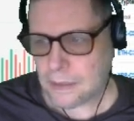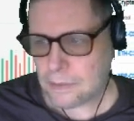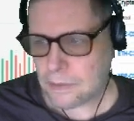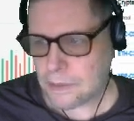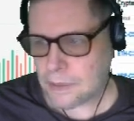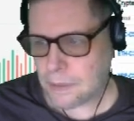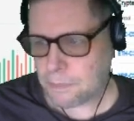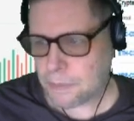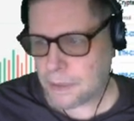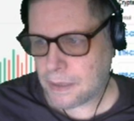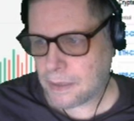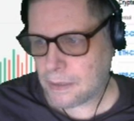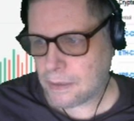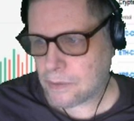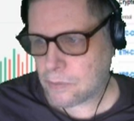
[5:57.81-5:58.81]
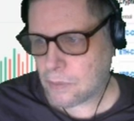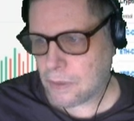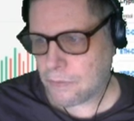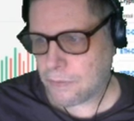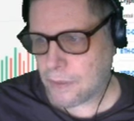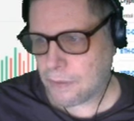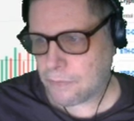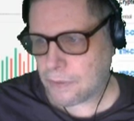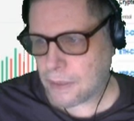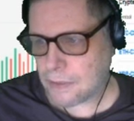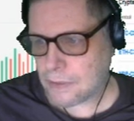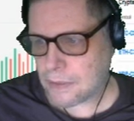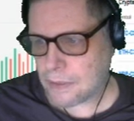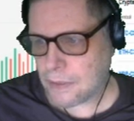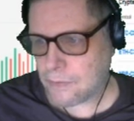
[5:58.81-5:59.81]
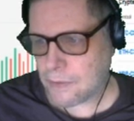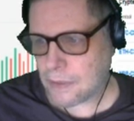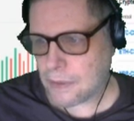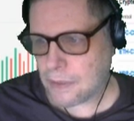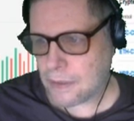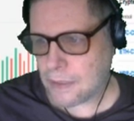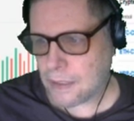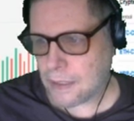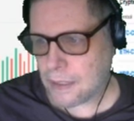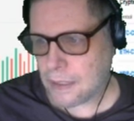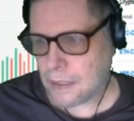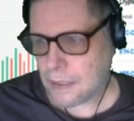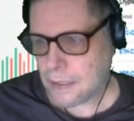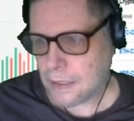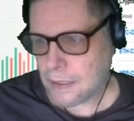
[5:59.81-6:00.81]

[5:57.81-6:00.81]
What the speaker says: We see a peak here at 25,709,